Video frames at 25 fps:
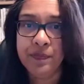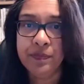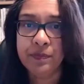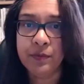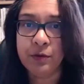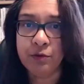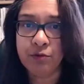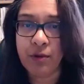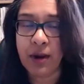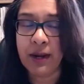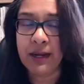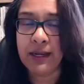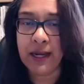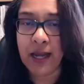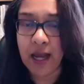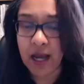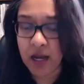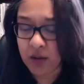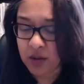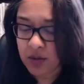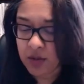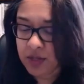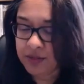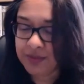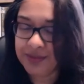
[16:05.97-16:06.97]
But right
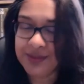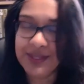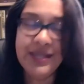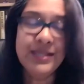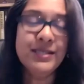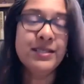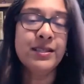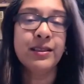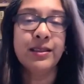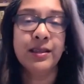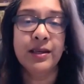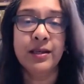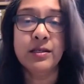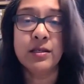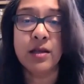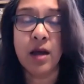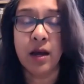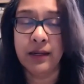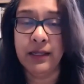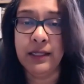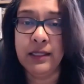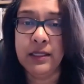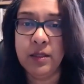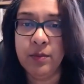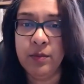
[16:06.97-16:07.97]
now, these are the things
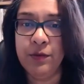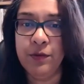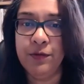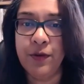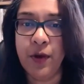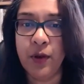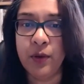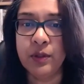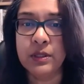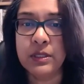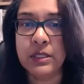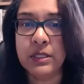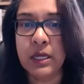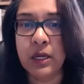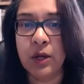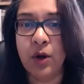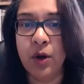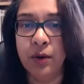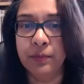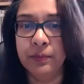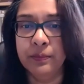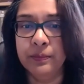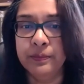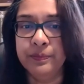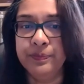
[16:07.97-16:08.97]
I need to be focusing
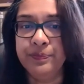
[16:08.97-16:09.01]
on.